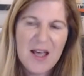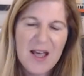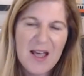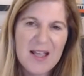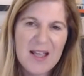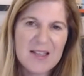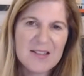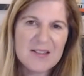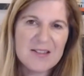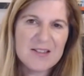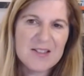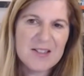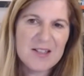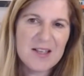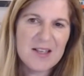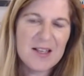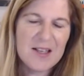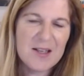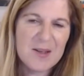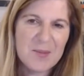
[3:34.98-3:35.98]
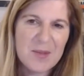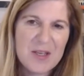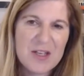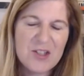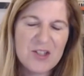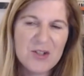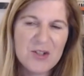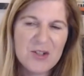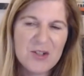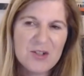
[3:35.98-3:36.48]
And um,
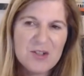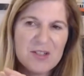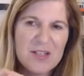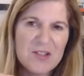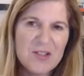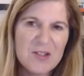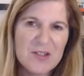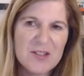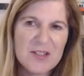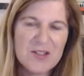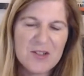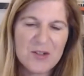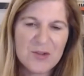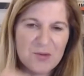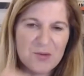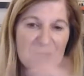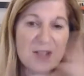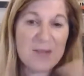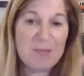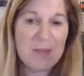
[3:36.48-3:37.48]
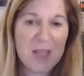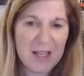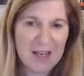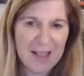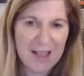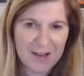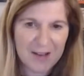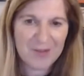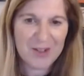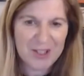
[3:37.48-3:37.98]
it took it took it took three male
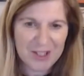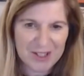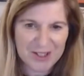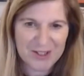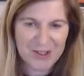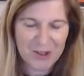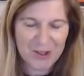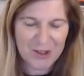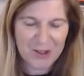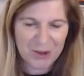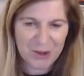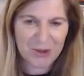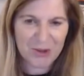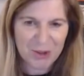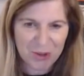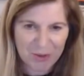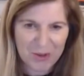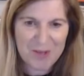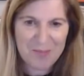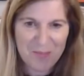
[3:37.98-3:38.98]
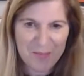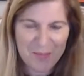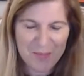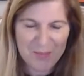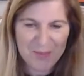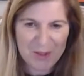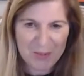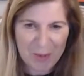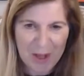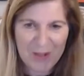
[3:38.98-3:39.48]
advocates, you know, it took three
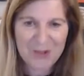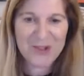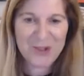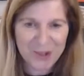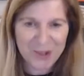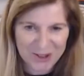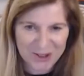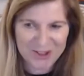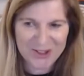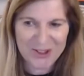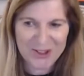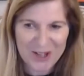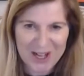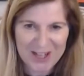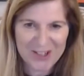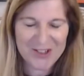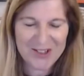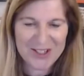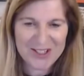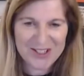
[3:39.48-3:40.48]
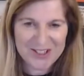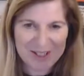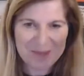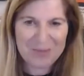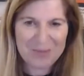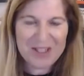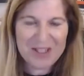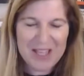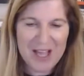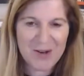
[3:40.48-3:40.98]
sponsors to actually sit
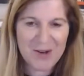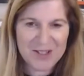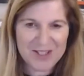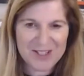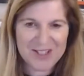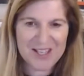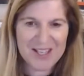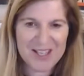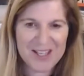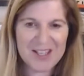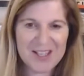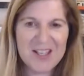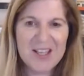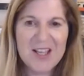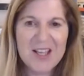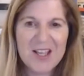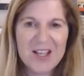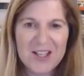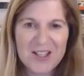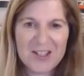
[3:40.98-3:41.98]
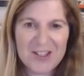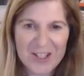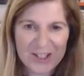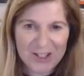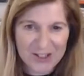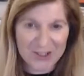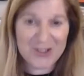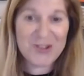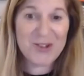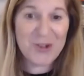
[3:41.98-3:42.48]
me down and say,
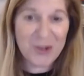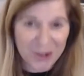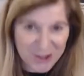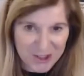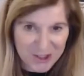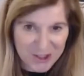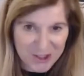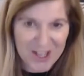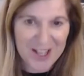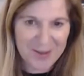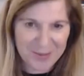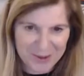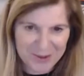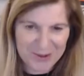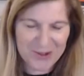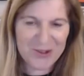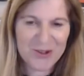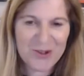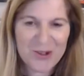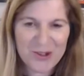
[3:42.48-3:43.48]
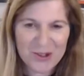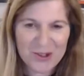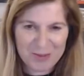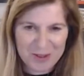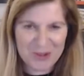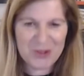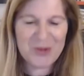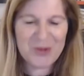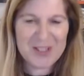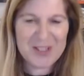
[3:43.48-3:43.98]
"This is your job. You should be
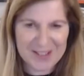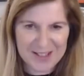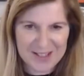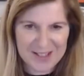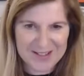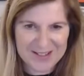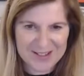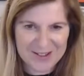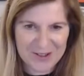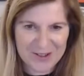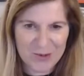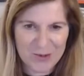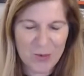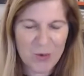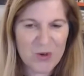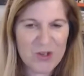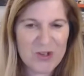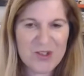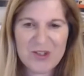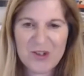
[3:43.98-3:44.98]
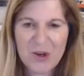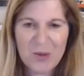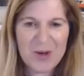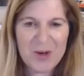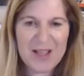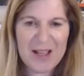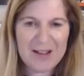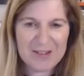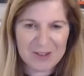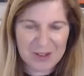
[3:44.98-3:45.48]
doing this. There is
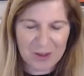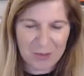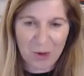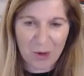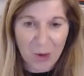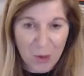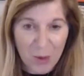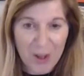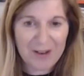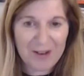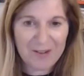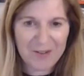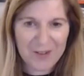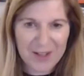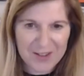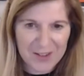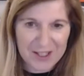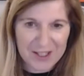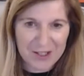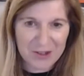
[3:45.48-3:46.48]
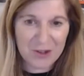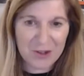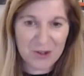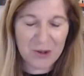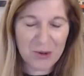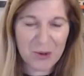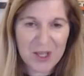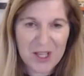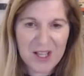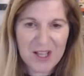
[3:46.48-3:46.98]
nobody out there more qualified than
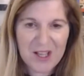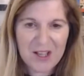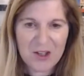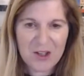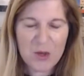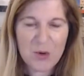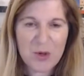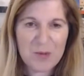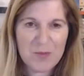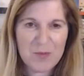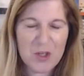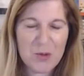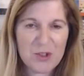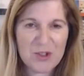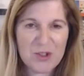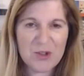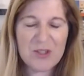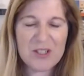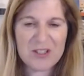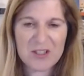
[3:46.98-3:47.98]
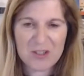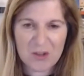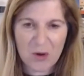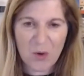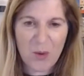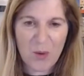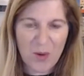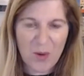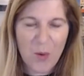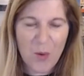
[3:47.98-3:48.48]
you." you would you would do this
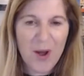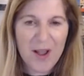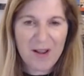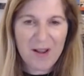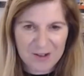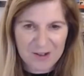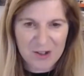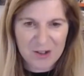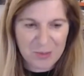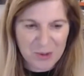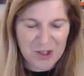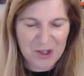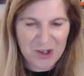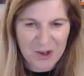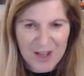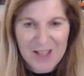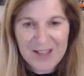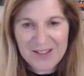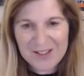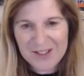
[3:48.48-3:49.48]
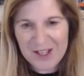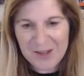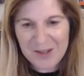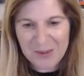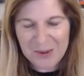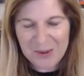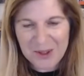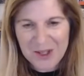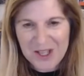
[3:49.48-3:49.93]
so well. Why aren't you putting your hand up?